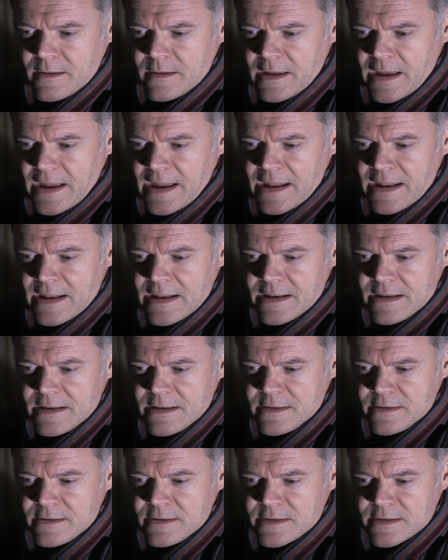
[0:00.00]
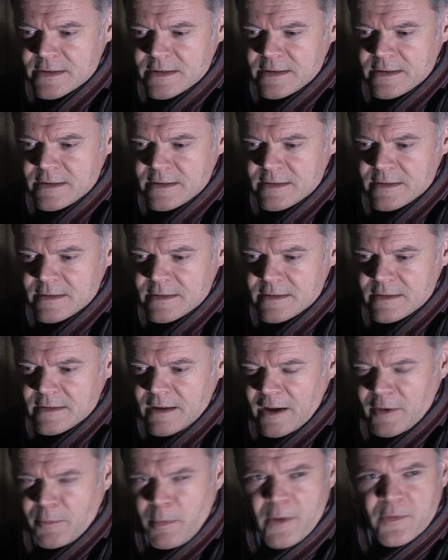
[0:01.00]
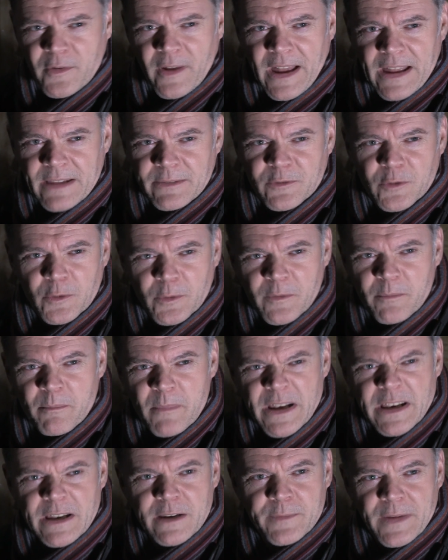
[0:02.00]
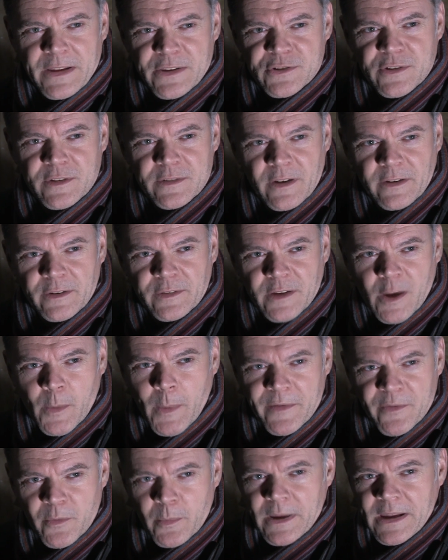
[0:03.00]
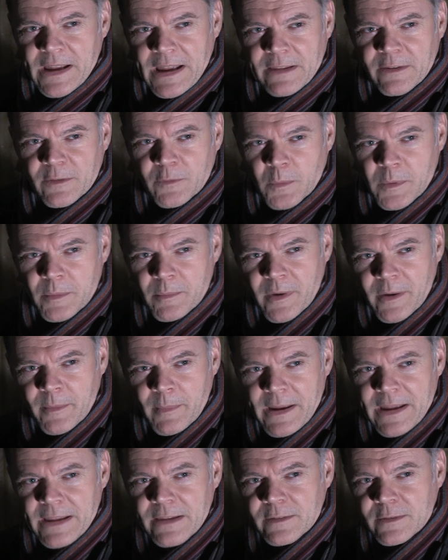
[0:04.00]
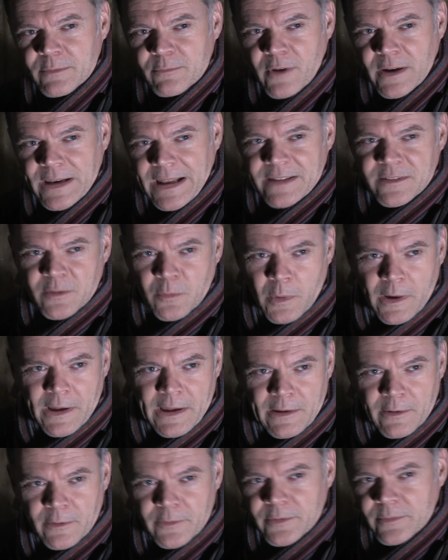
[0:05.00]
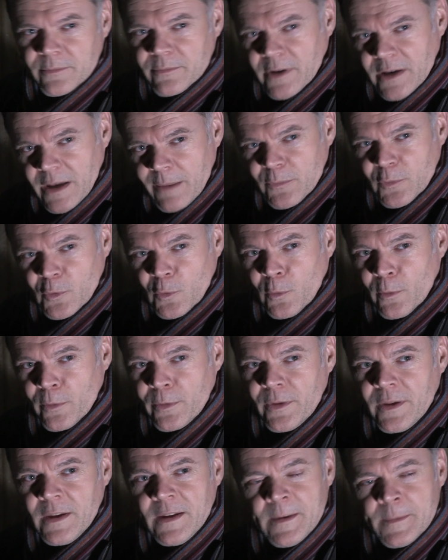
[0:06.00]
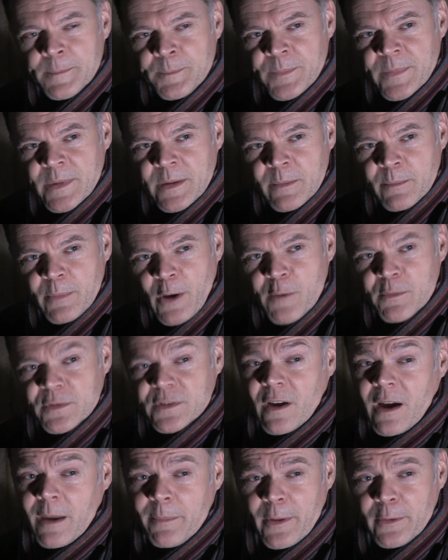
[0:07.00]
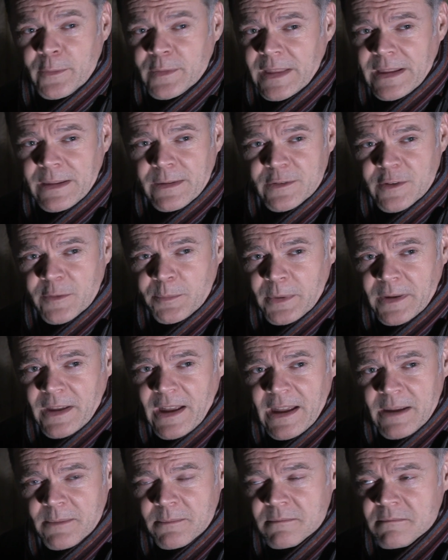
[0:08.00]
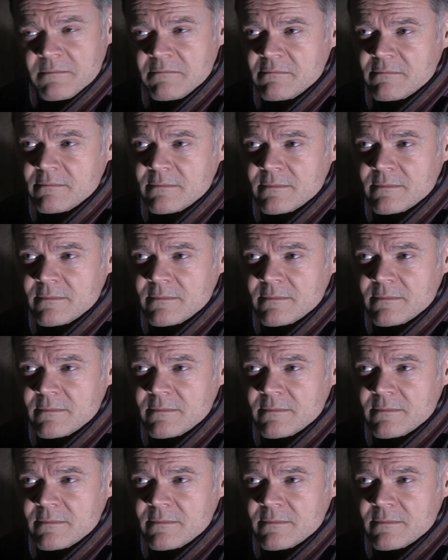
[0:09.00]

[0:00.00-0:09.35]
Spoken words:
And I suppose I had sort of mini adventures. I used to go away for weekends with my mates and ride out to Wales and ride up north. But over time those things just became